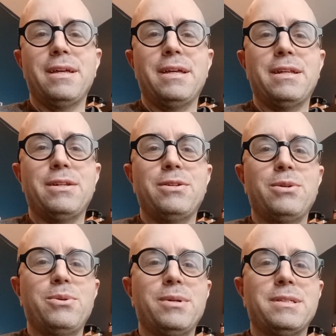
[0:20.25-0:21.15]

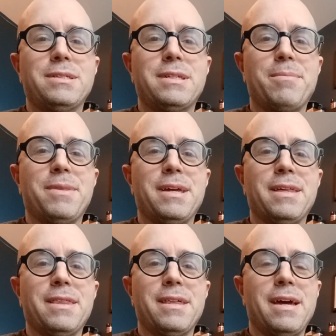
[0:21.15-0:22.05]
do, it's
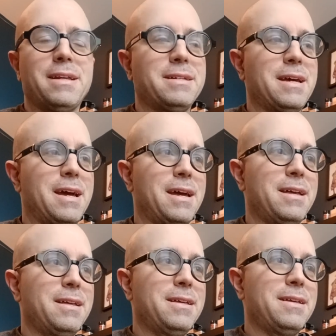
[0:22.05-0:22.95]
something that
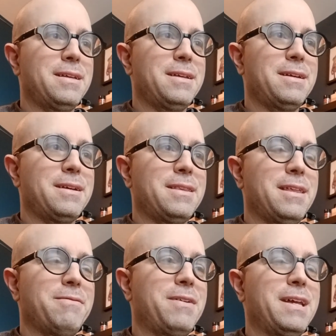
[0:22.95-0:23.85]
they
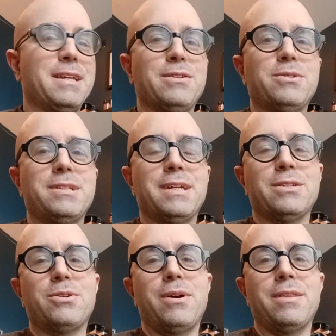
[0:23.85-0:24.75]
find interesting.
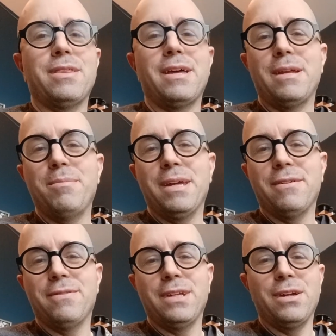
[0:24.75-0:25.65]
So I thought I'd make a
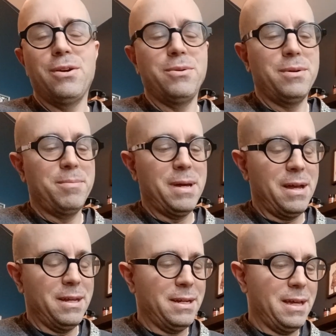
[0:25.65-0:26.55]
video about
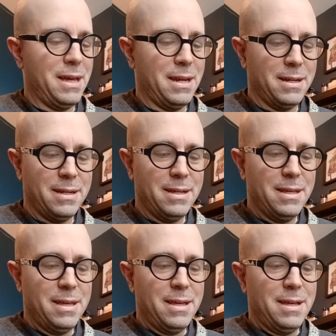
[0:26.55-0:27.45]
it, and
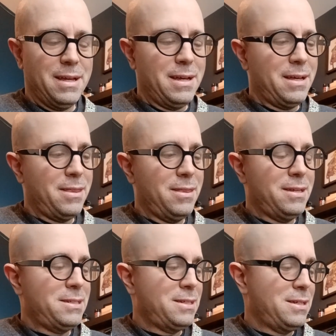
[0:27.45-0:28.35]

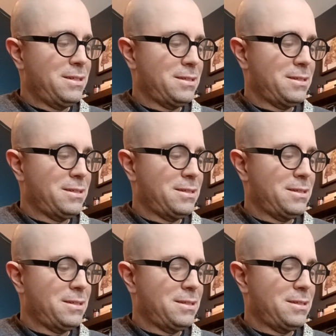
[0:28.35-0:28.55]
this is